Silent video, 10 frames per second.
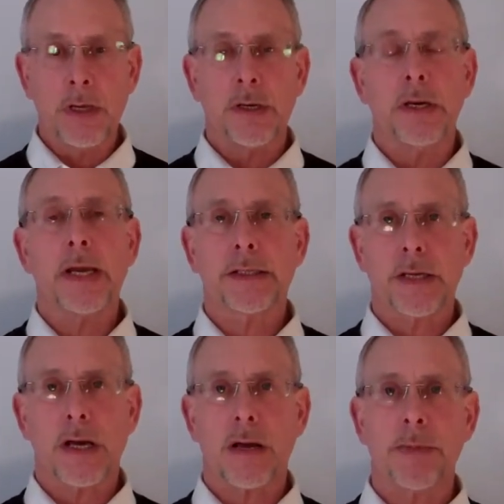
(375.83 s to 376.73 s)
Next
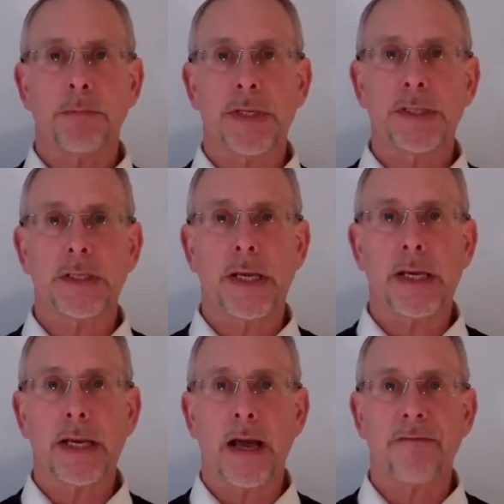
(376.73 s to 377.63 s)
common
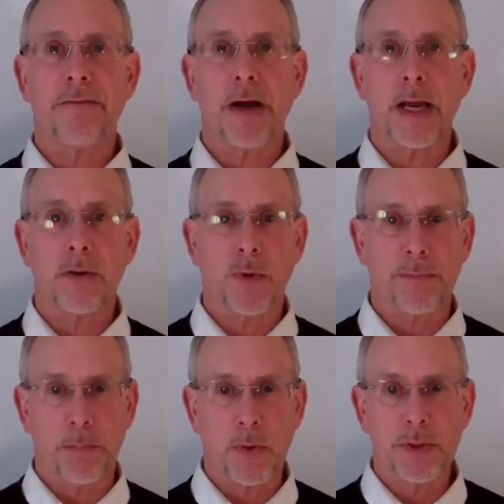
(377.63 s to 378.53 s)
mistake I find
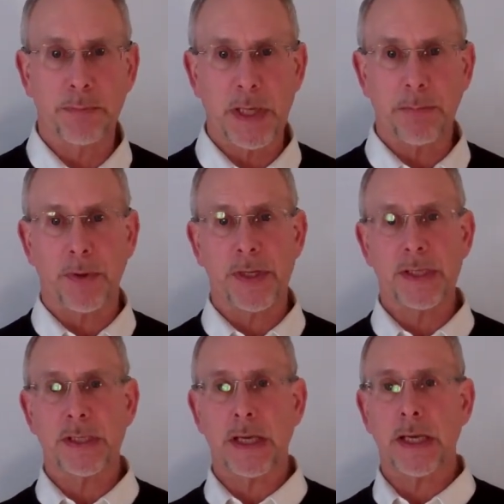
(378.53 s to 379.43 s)
with most people
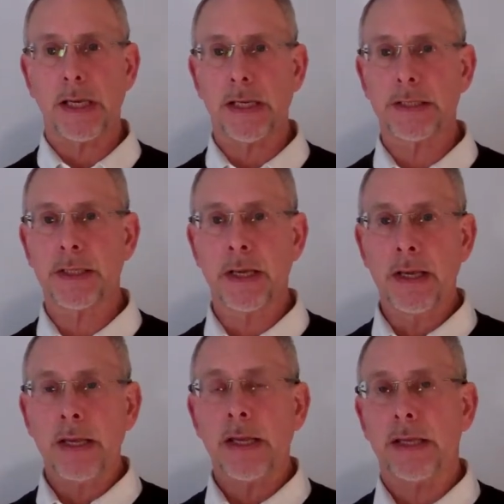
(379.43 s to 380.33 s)
these days
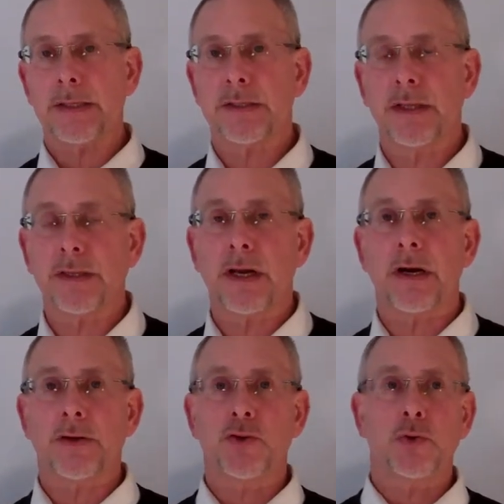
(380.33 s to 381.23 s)
is that
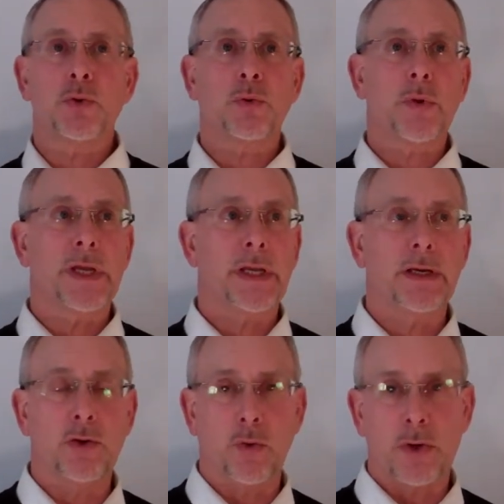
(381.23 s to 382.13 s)
their jewelry
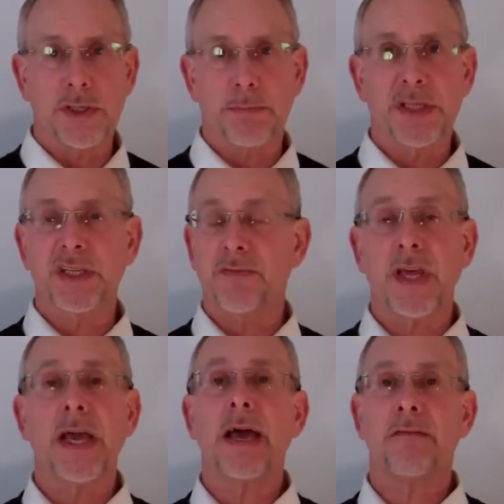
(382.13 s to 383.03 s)
endorsements, if they
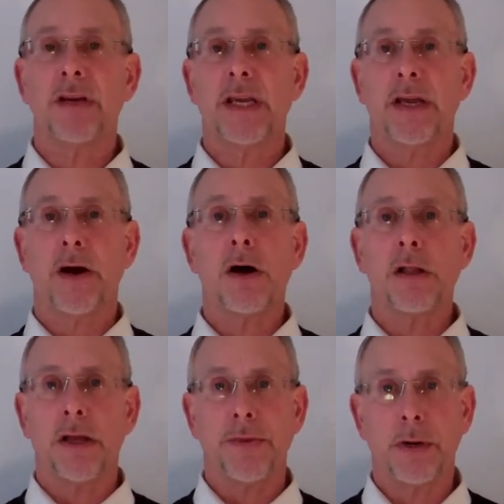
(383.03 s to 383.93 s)
have any at
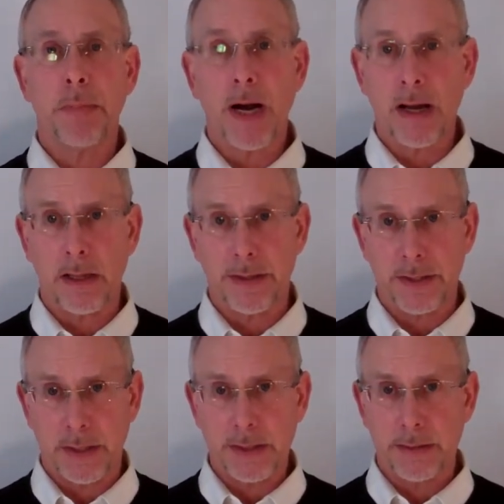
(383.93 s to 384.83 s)
all on their
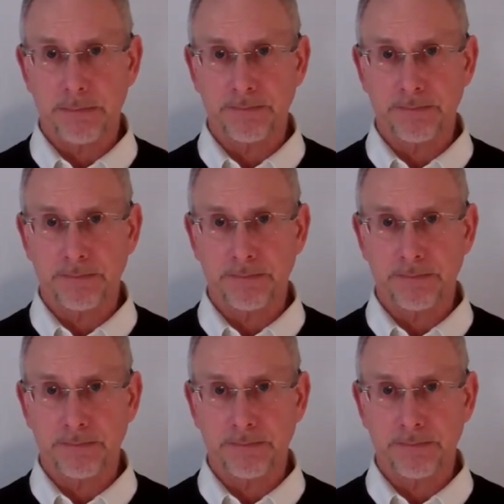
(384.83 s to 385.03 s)
policies,